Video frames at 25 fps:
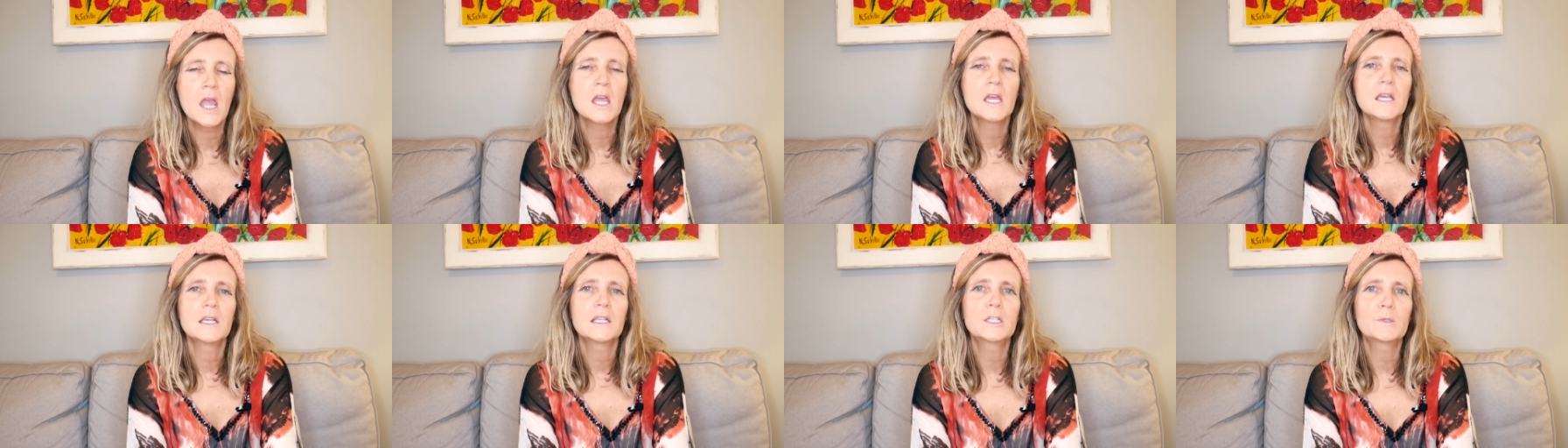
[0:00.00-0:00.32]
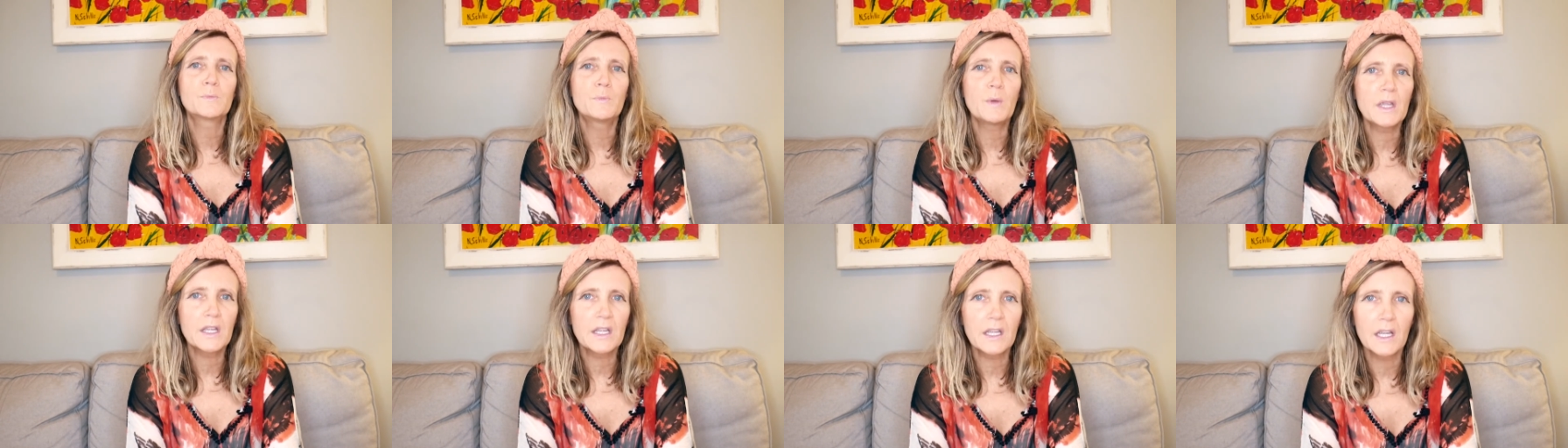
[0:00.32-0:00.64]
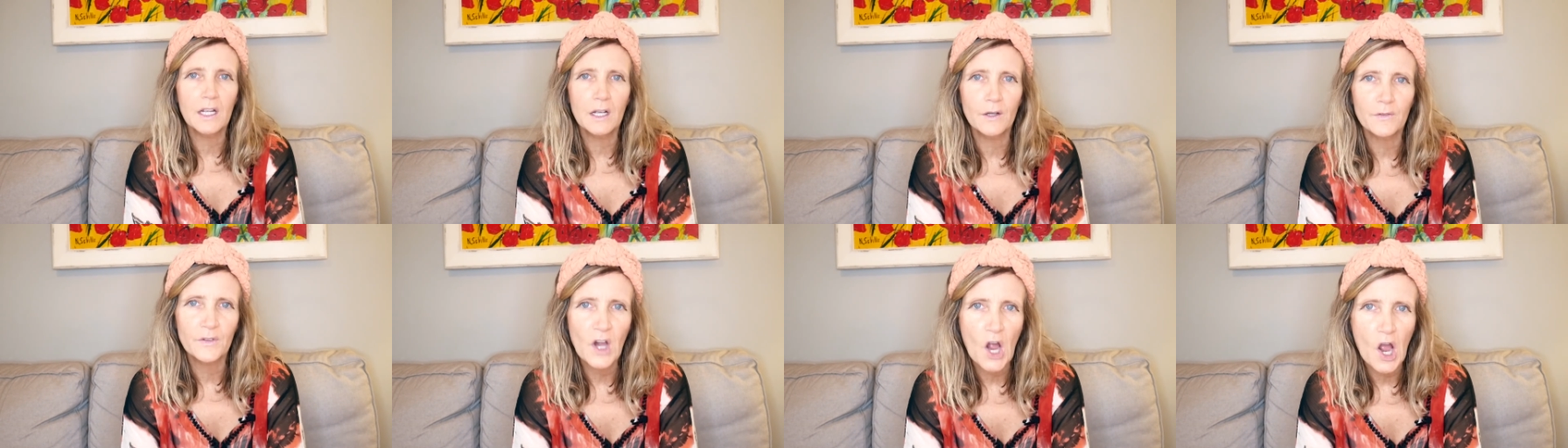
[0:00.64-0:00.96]

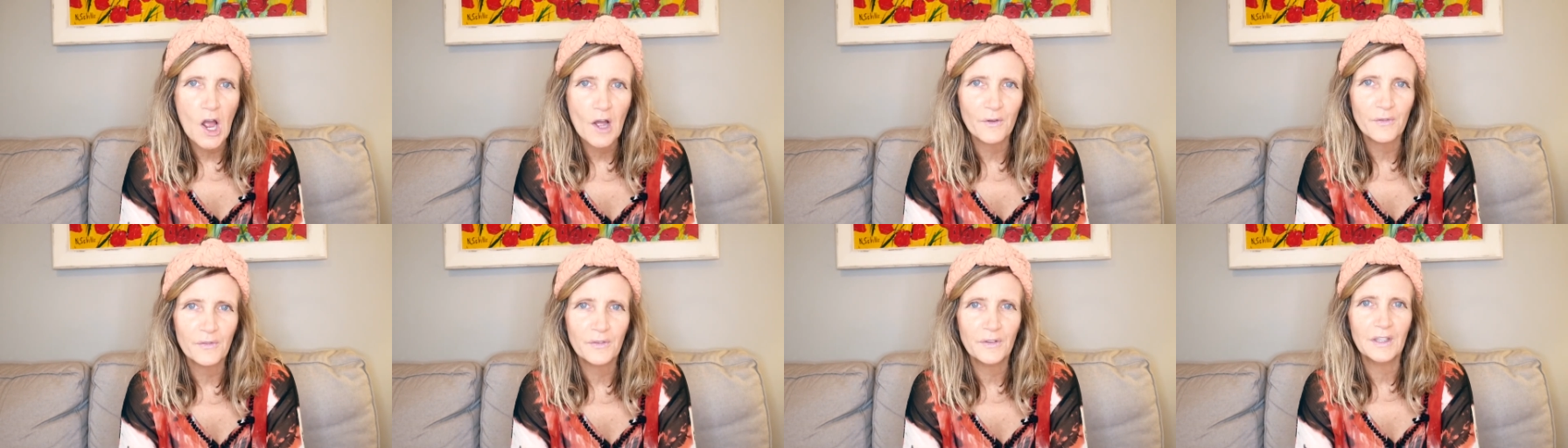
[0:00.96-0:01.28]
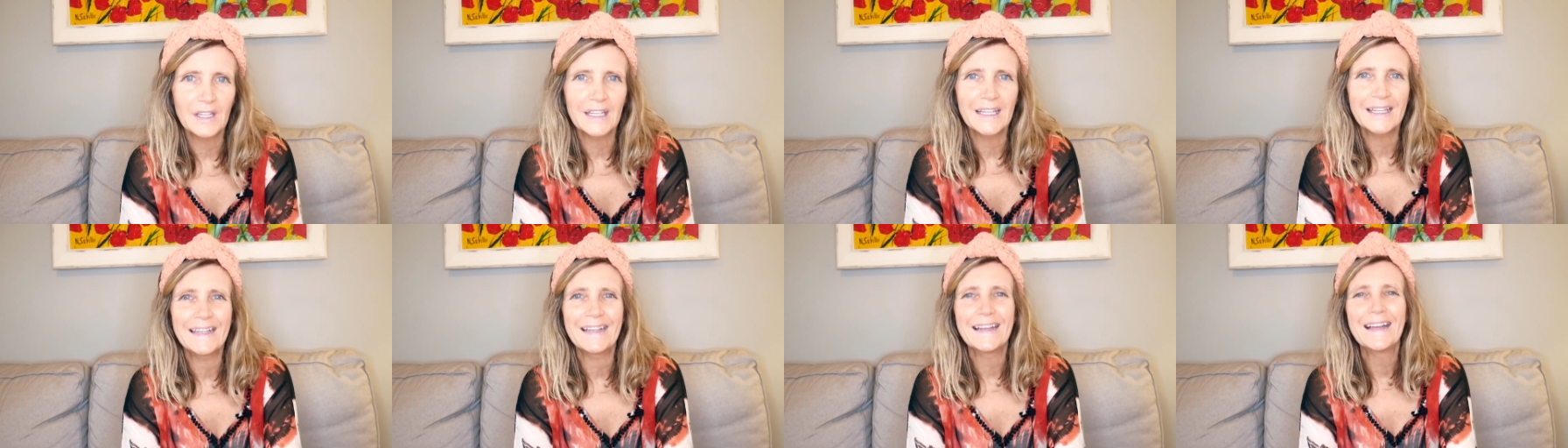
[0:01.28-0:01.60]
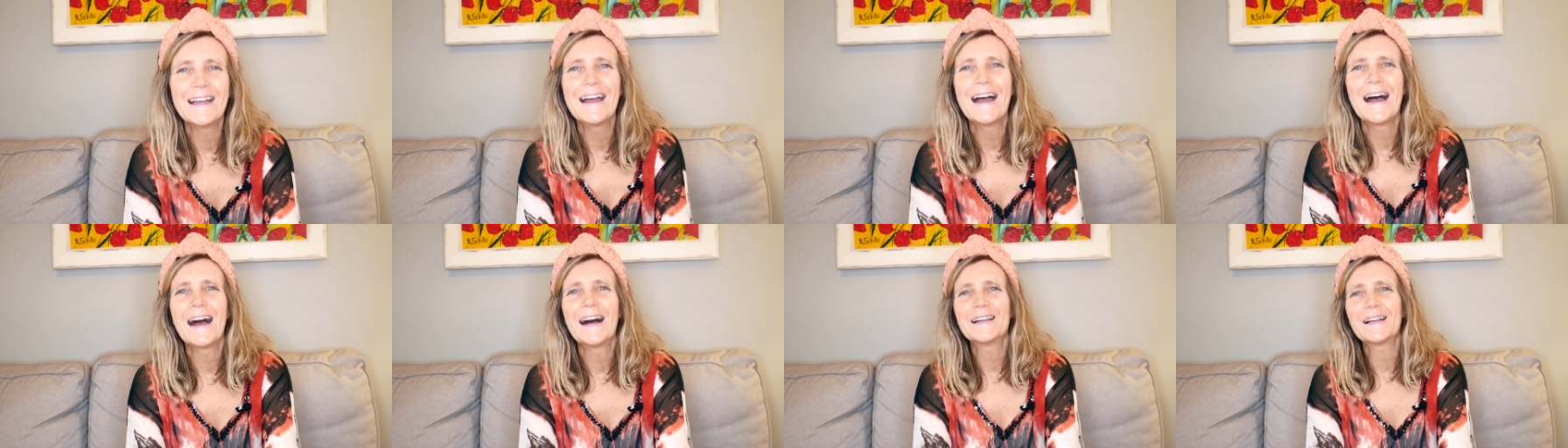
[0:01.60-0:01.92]
Speaking of coffee,
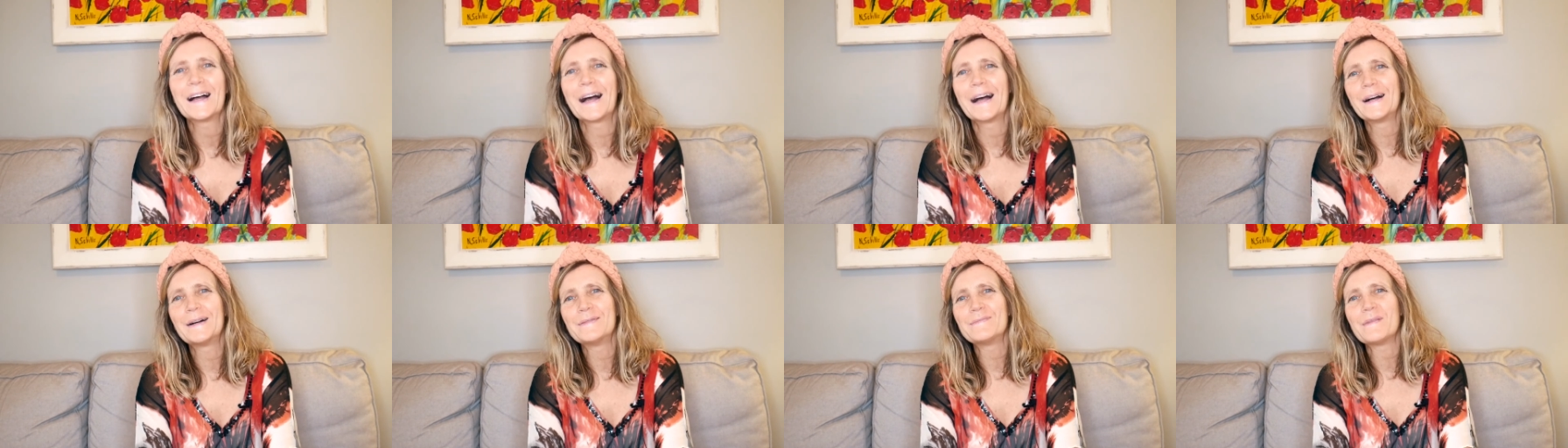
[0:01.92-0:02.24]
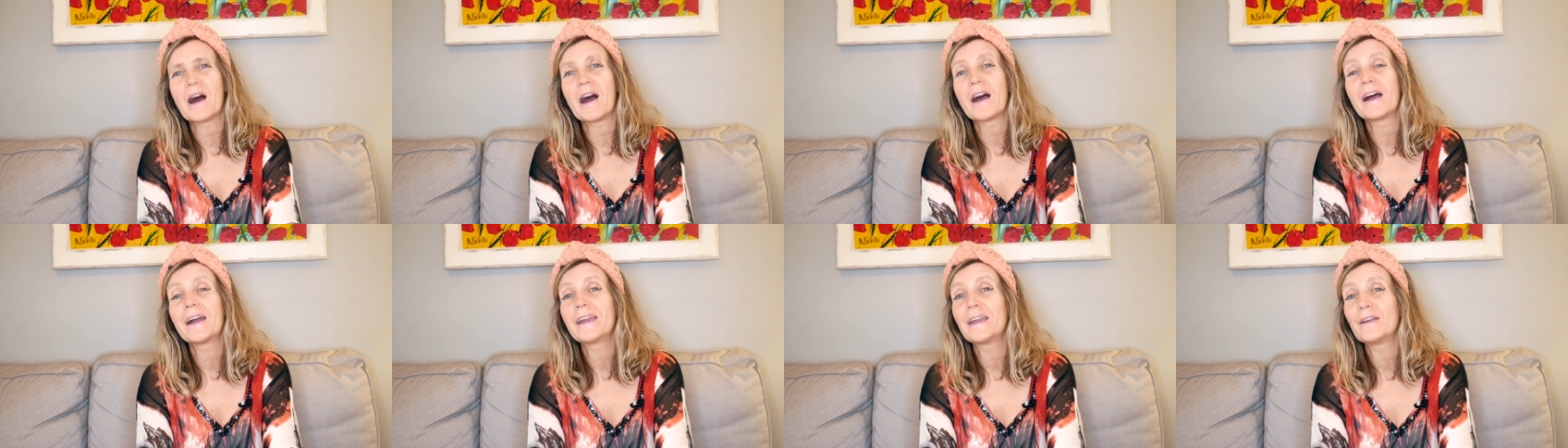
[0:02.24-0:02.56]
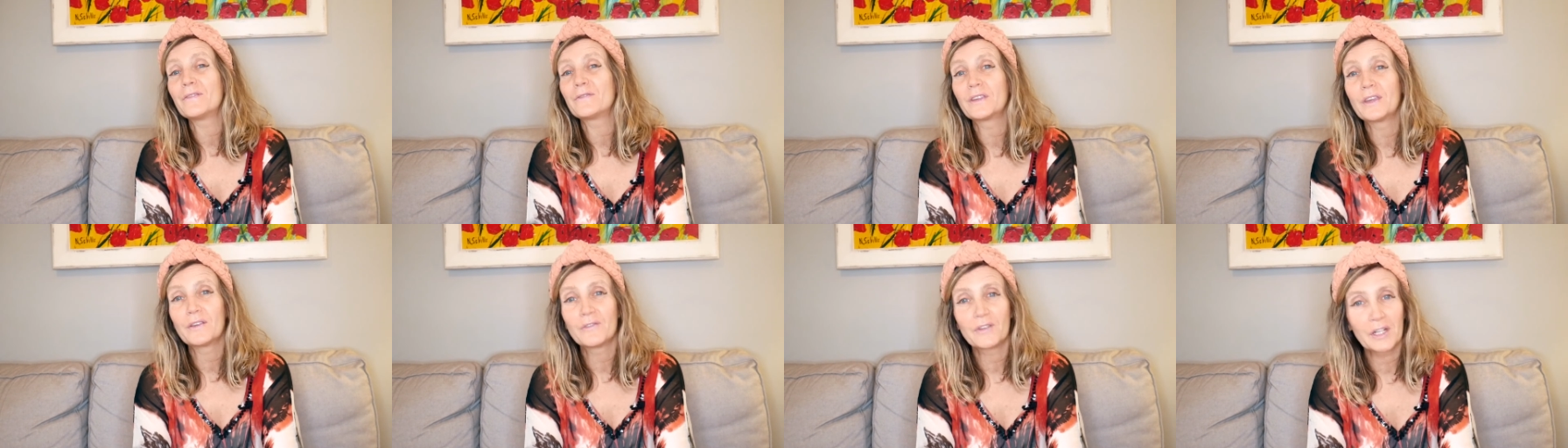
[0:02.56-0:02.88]
um, I
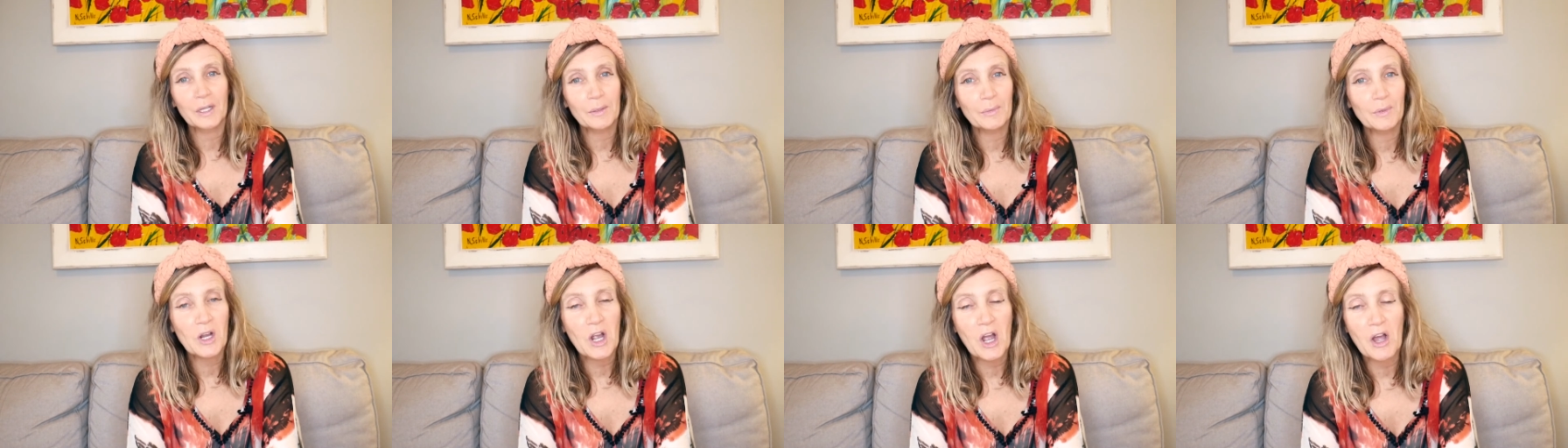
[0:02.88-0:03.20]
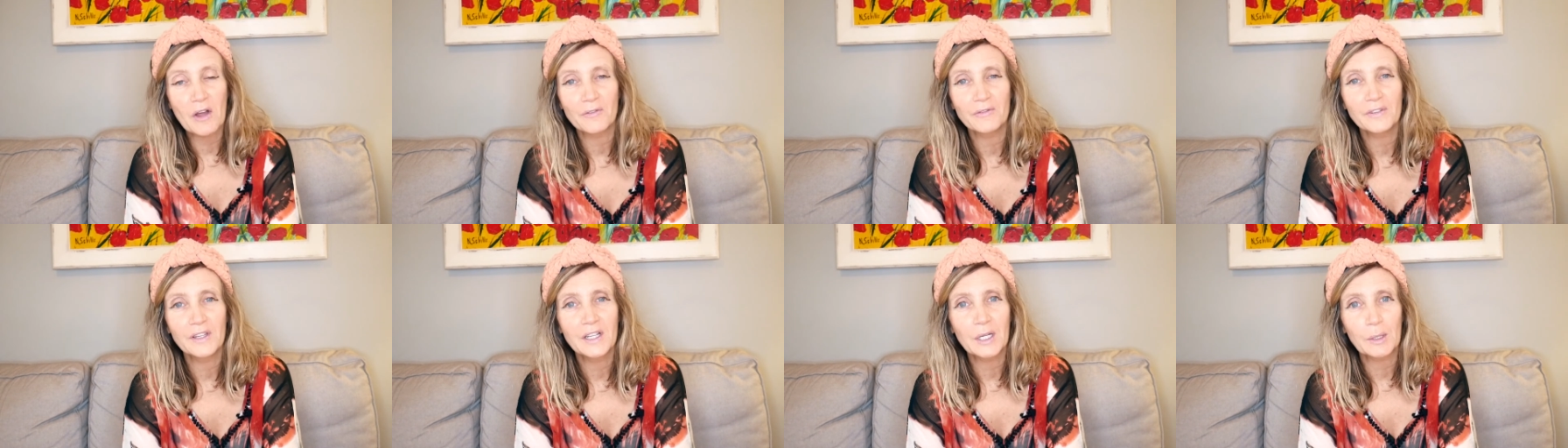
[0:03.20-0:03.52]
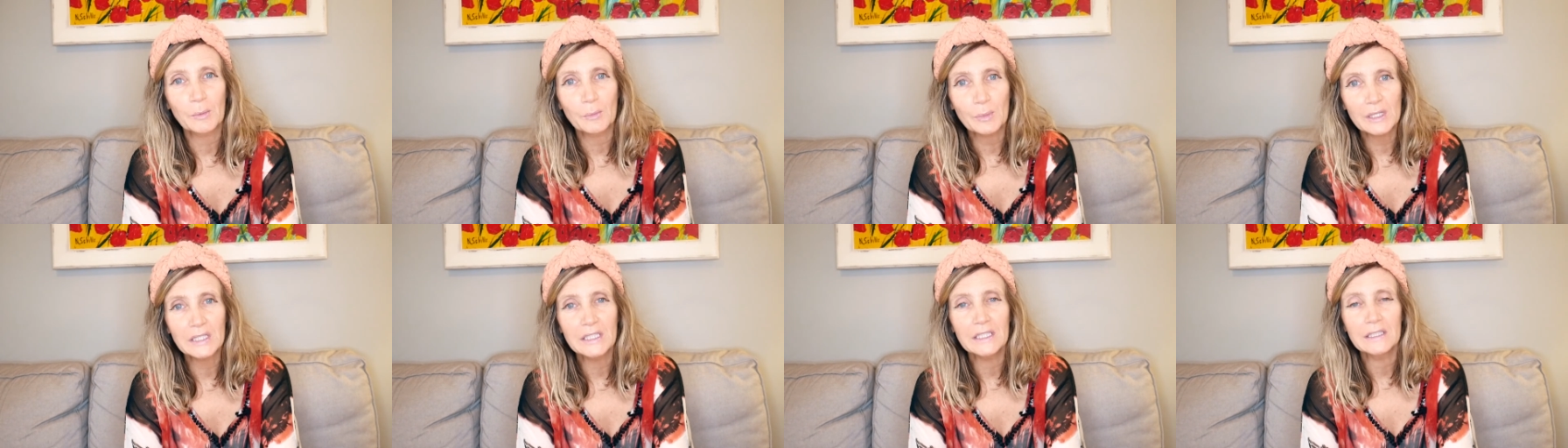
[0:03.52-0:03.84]
have given up coffee
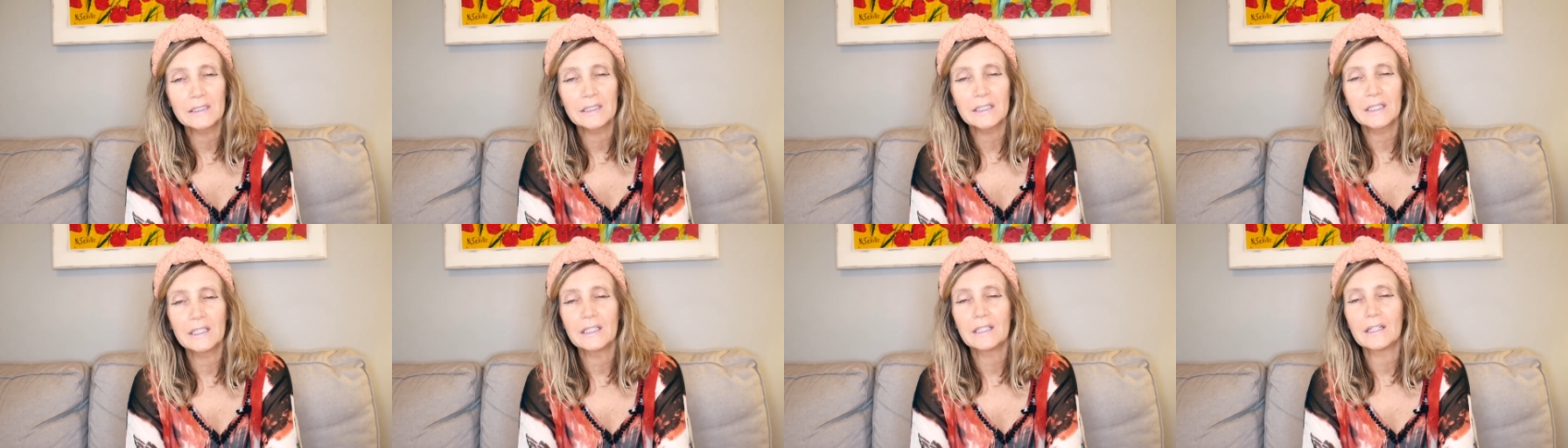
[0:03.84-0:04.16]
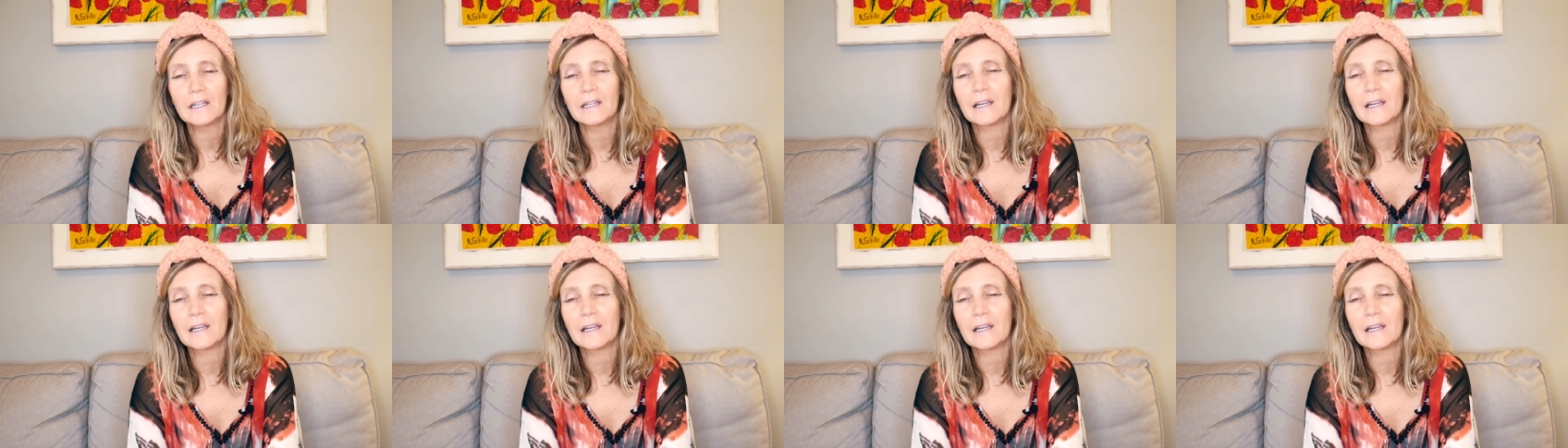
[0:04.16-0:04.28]
completely.